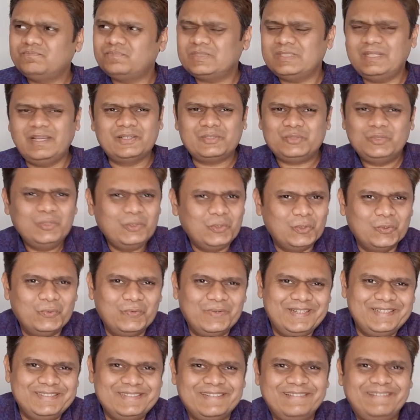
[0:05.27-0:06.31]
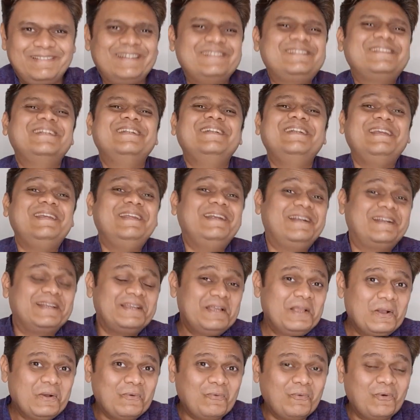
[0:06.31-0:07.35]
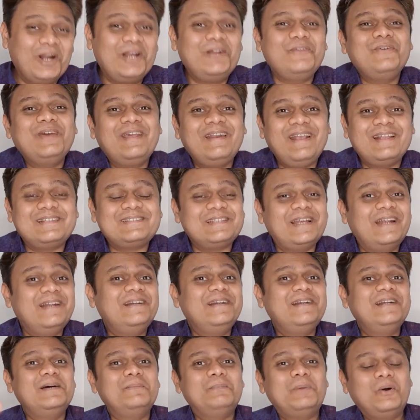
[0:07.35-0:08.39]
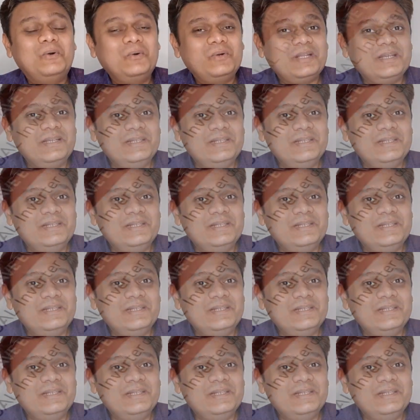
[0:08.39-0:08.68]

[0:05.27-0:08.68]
Actually, no one is interested in heat. What we are excited about